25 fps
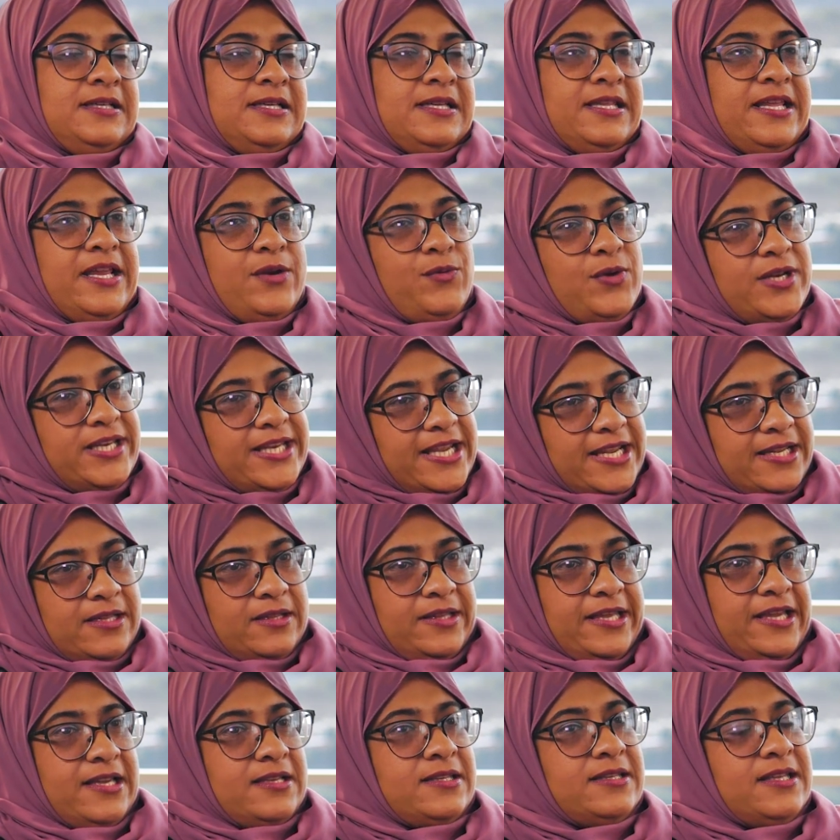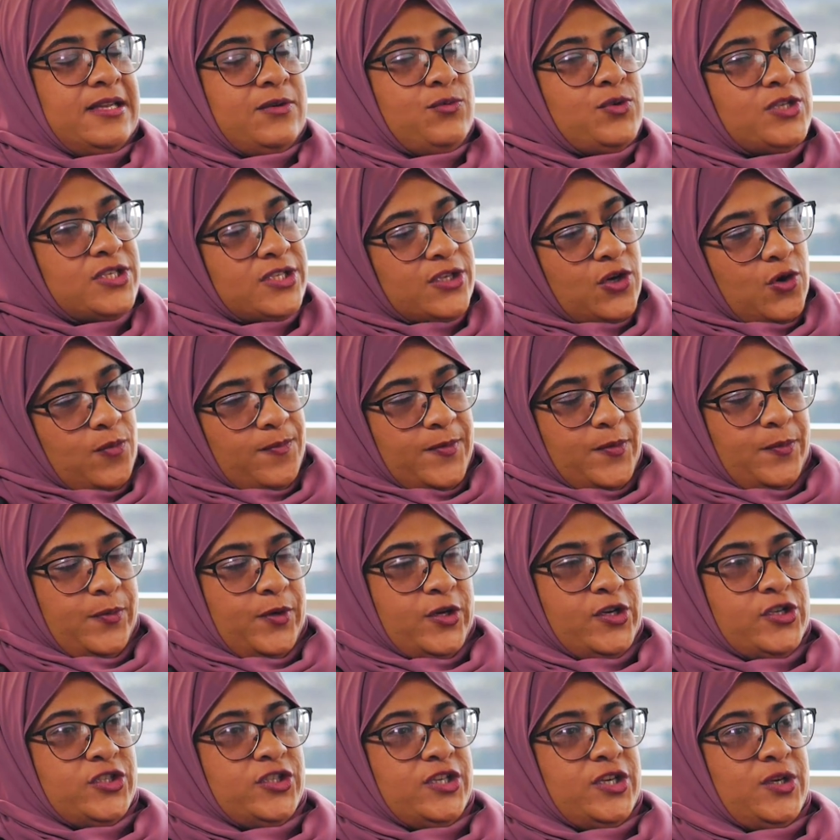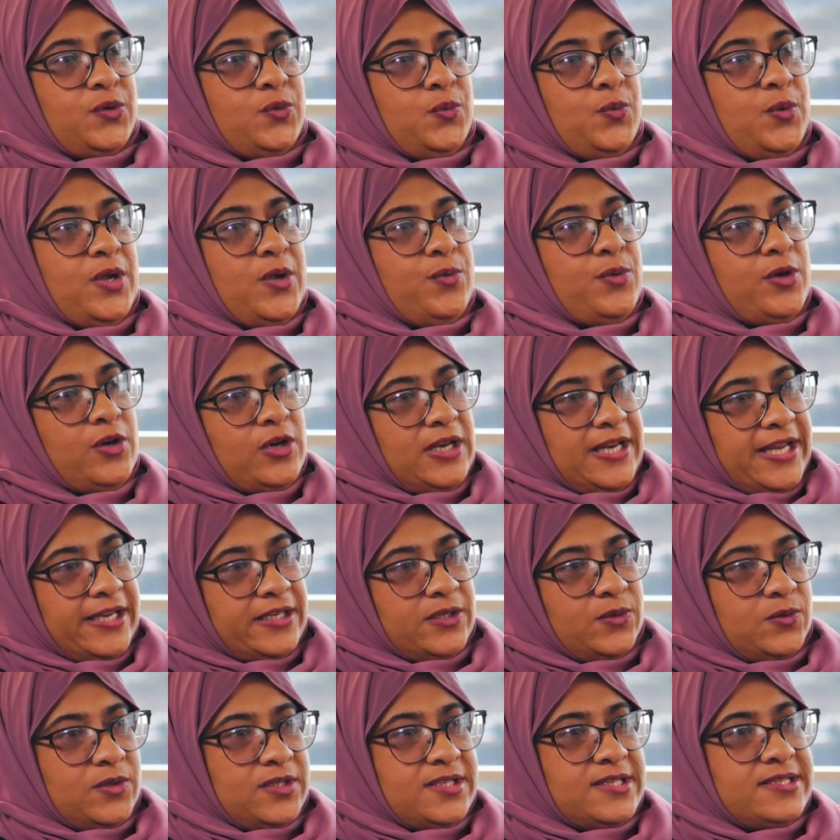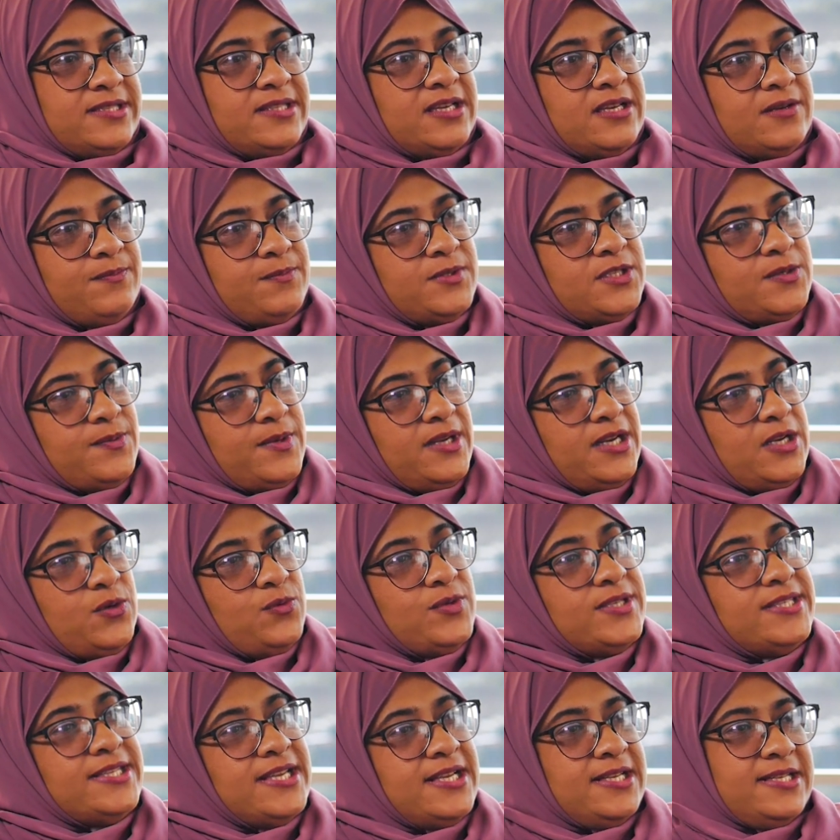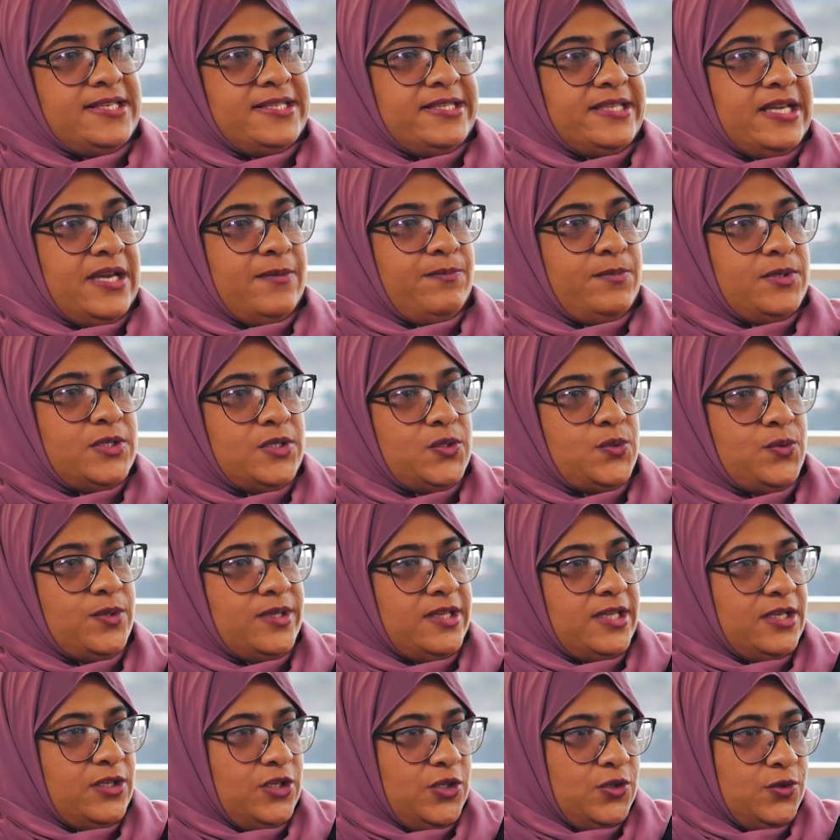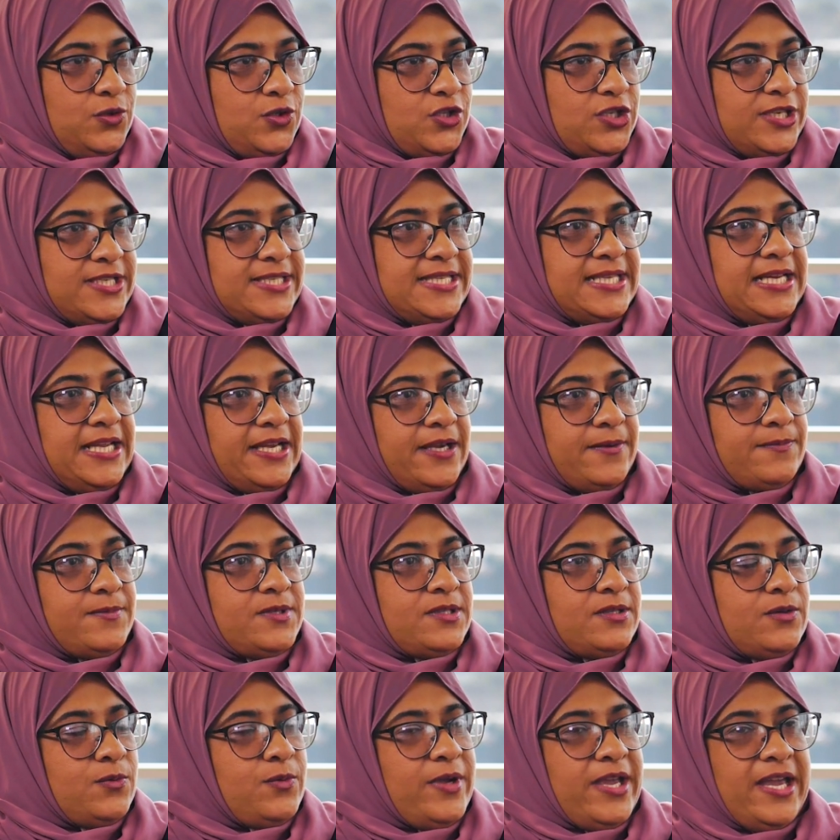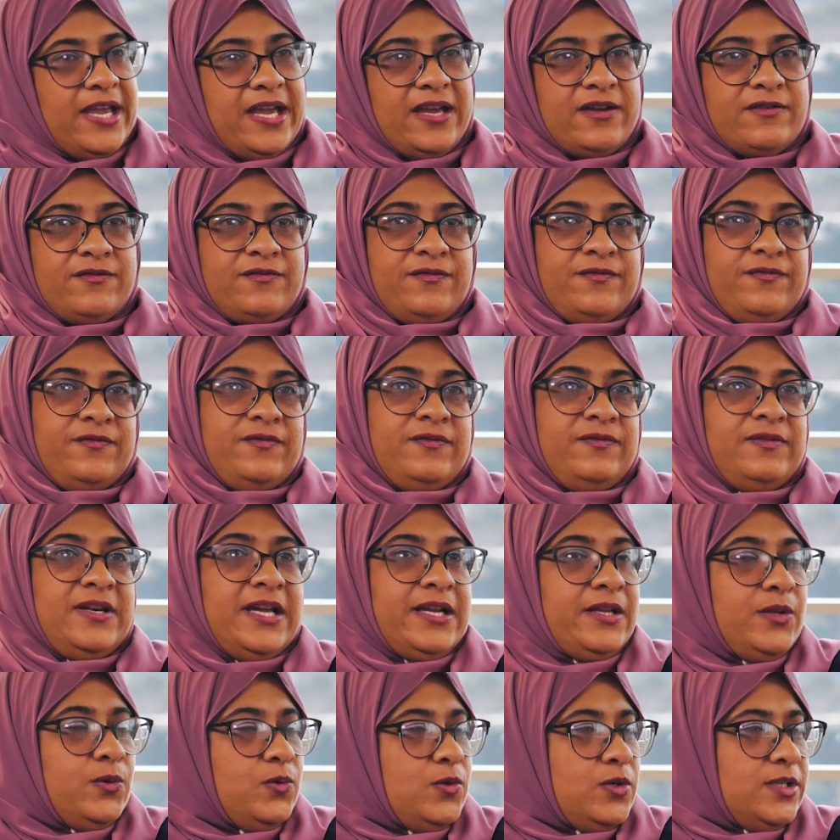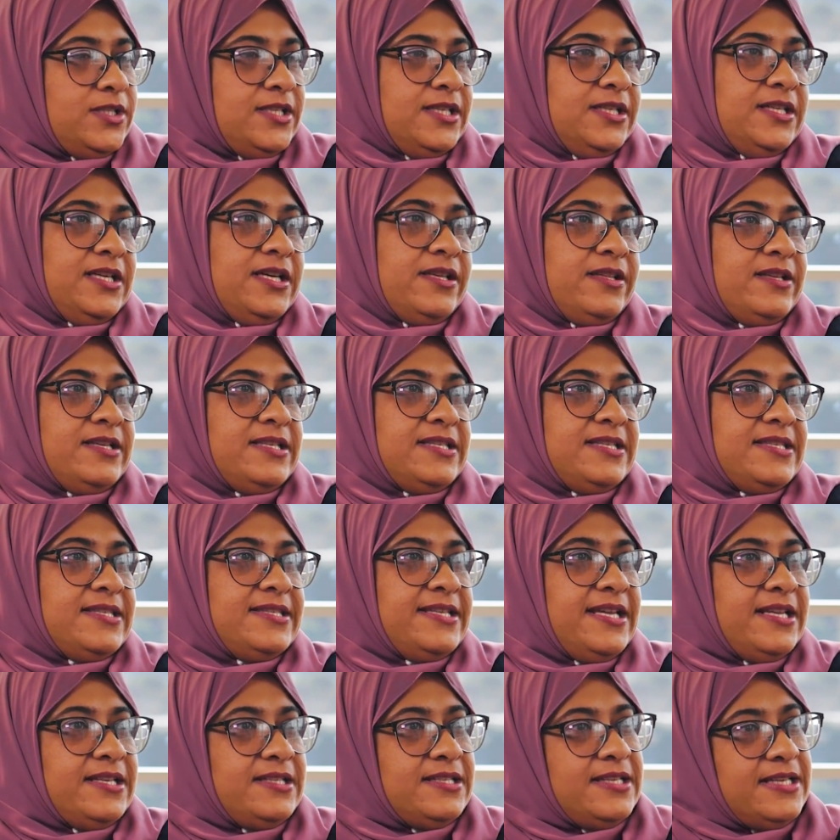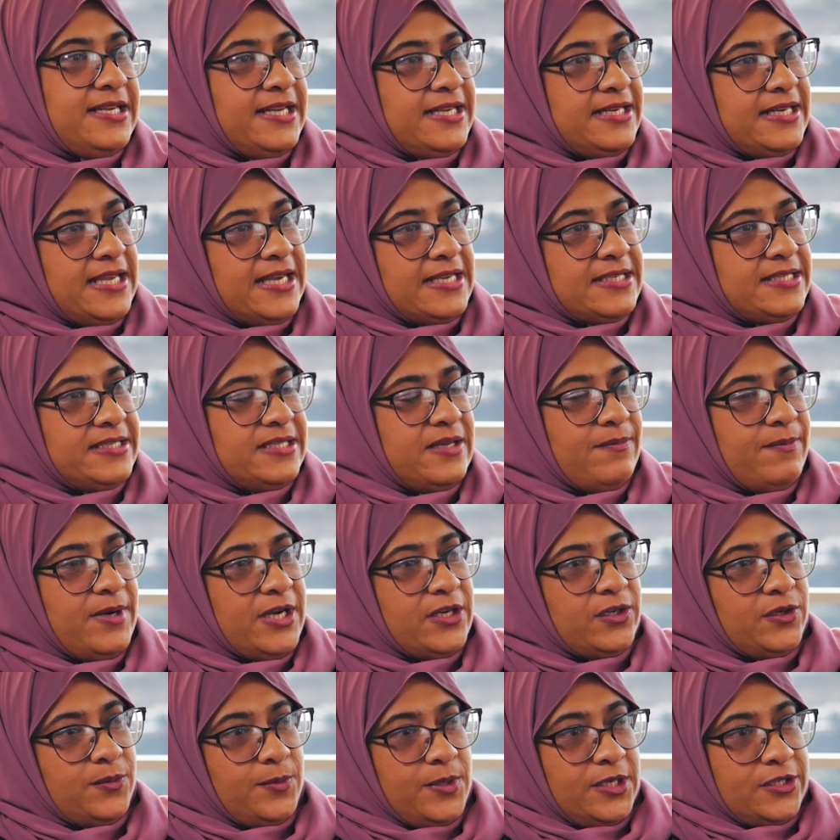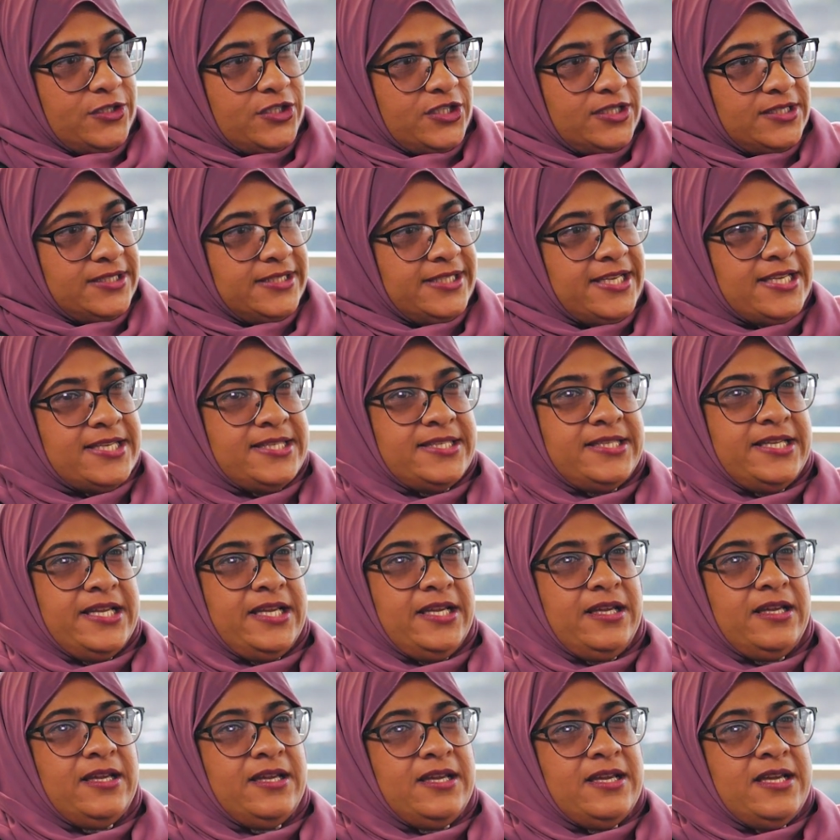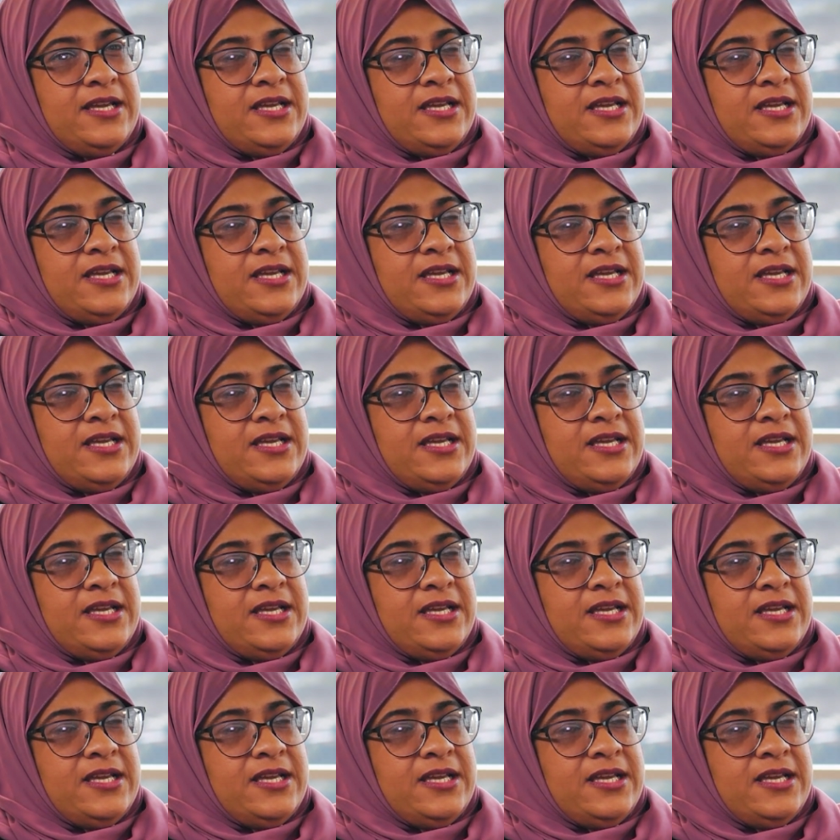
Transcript: Then we take that, then we scope a project where we collect the water samples, but then we send the samples within UJ's lab. So we have like the Water and Health Research Center that does the microbiological testing.